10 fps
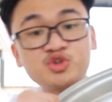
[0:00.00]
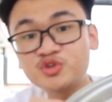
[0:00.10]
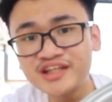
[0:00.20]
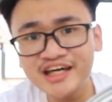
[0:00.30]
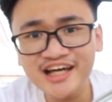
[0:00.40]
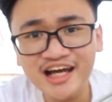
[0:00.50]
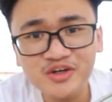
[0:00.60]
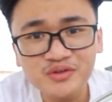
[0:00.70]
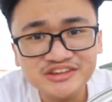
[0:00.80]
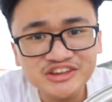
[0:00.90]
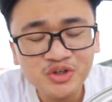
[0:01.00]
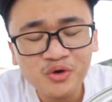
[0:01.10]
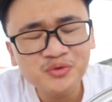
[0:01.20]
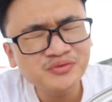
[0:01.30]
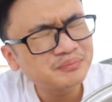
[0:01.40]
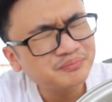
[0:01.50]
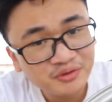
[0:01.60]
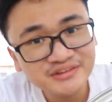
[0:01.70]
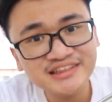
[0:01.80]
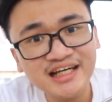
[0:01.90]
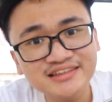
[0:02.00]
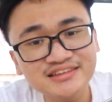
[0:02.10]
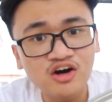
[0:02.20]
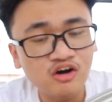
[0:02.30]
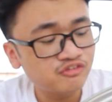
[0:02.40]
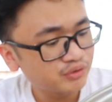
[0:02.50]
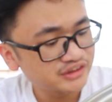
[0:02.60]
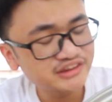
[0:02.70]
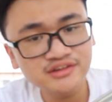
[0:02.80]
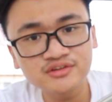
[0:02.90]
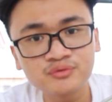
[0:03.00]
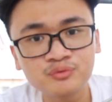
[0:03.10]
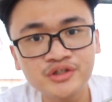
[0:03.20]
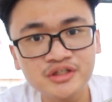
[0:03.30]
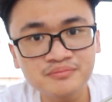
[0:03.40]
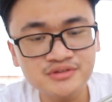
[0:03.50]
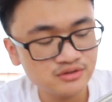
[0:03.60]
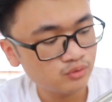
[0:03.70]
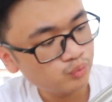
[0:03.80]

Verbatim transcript: today I'm gonna show you the process of polishing the rims, the